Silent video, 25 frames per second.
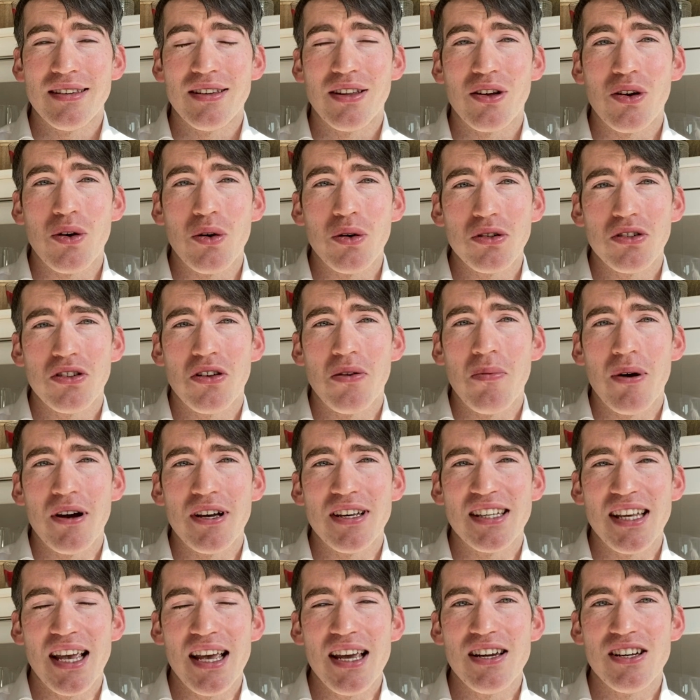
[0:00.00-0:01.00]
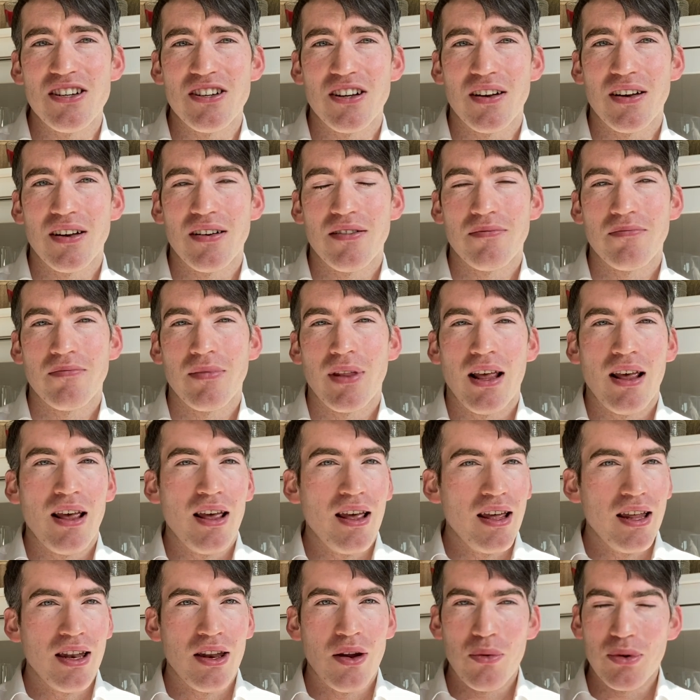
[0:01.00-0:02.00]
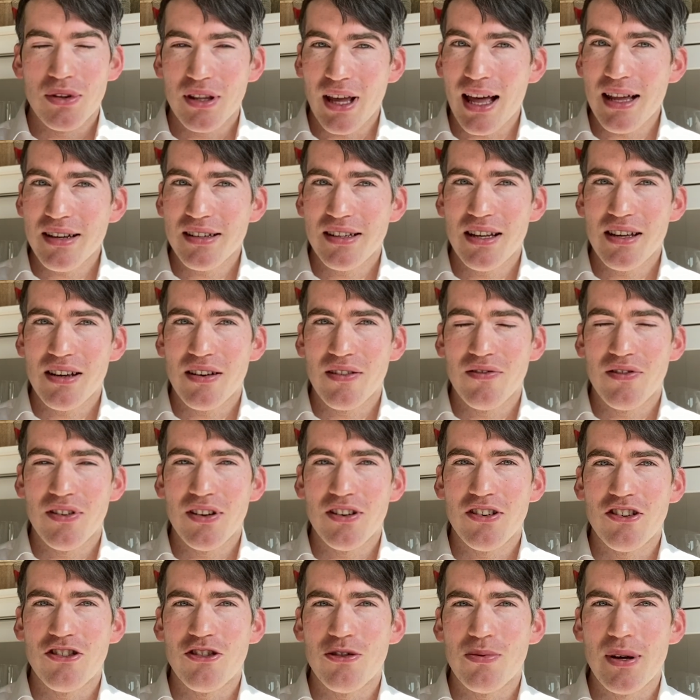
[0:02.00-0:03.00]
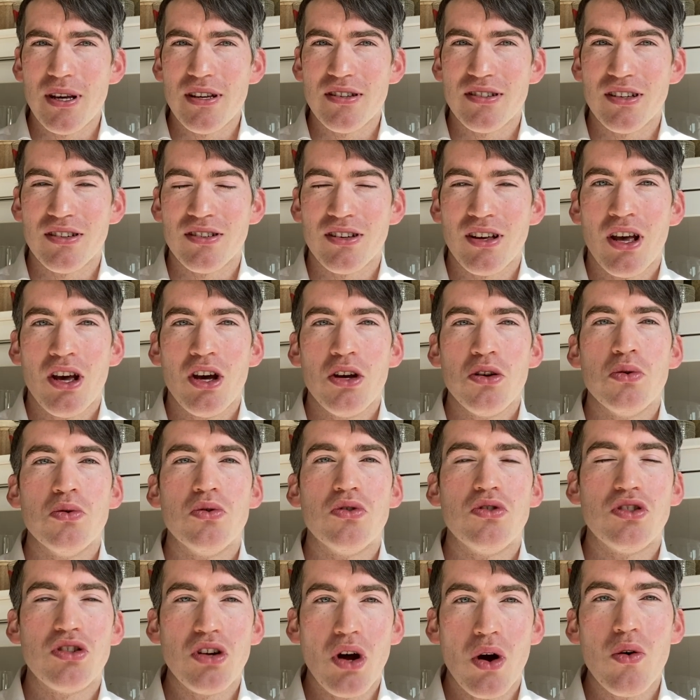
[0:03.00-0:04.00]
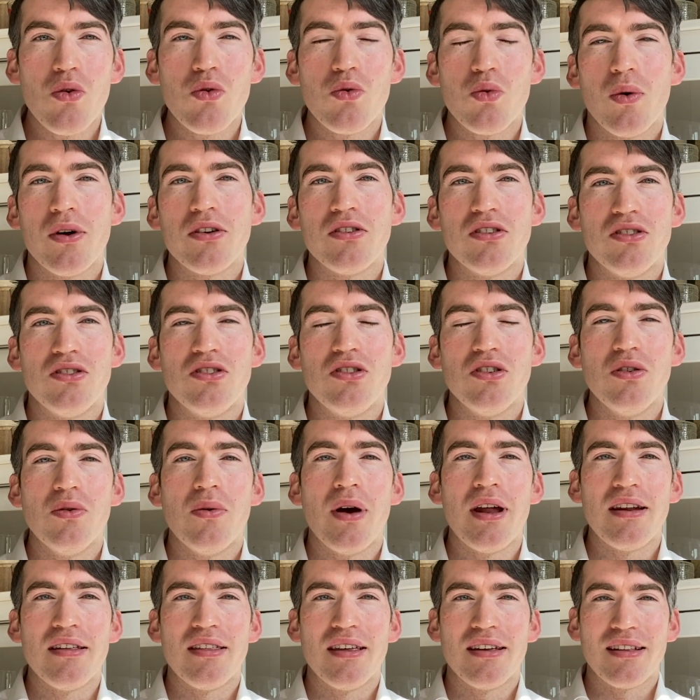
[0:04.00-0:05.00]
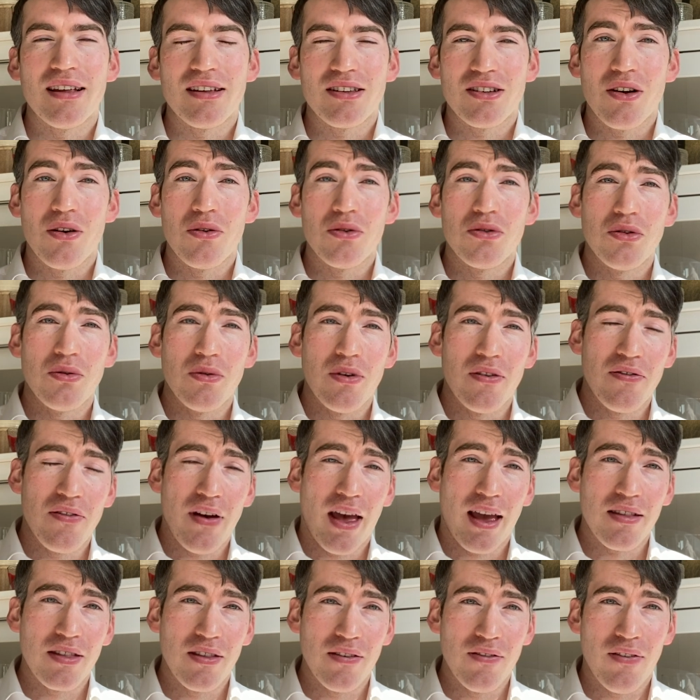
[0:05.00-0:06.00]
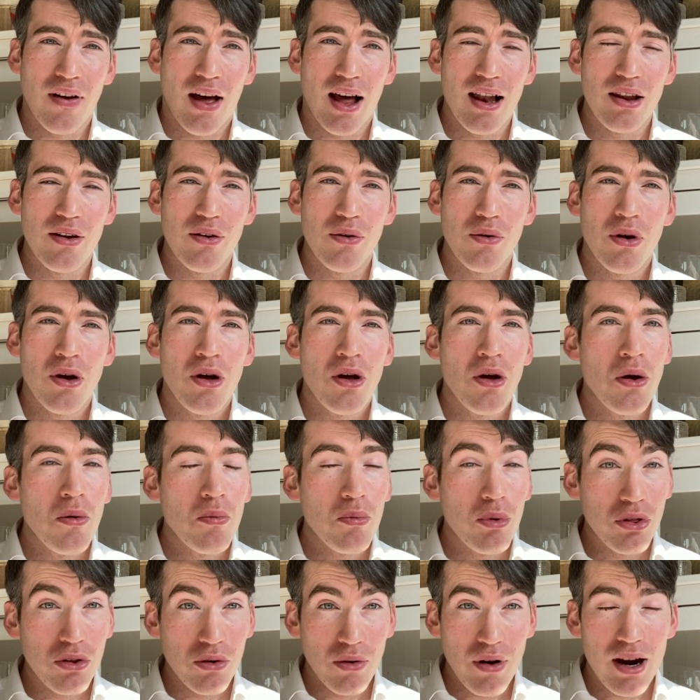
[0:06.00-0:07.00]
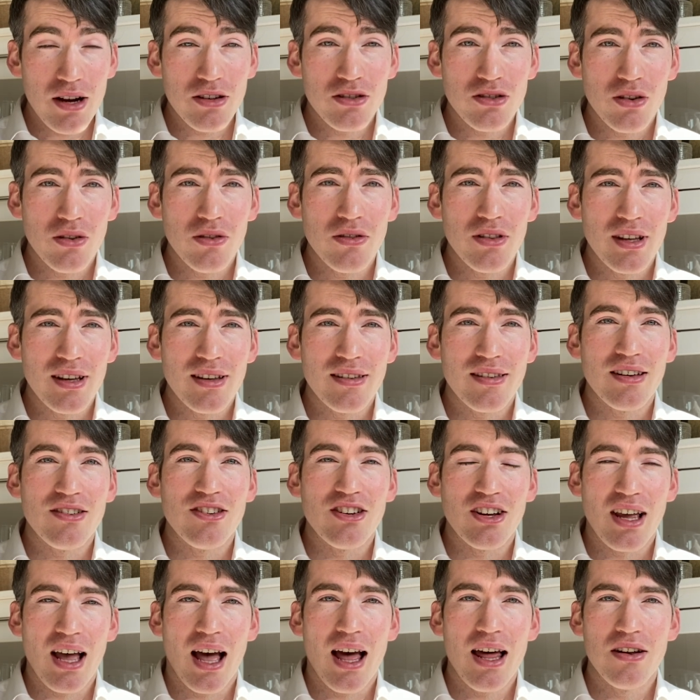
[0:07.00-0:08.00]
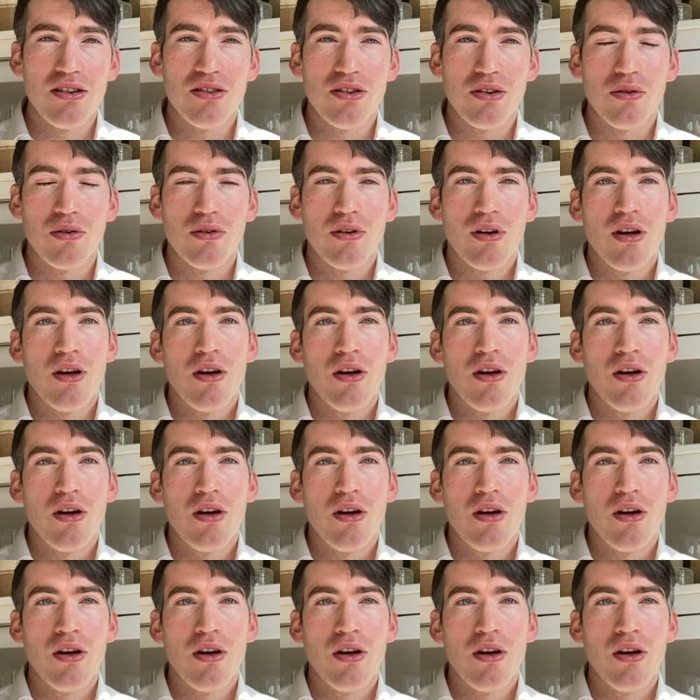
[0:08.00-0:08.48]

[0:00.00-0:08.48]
the customization. Now with antique and vintage pieces, you don't want to do anything that's going to affect the value, but there are certain things that you can do.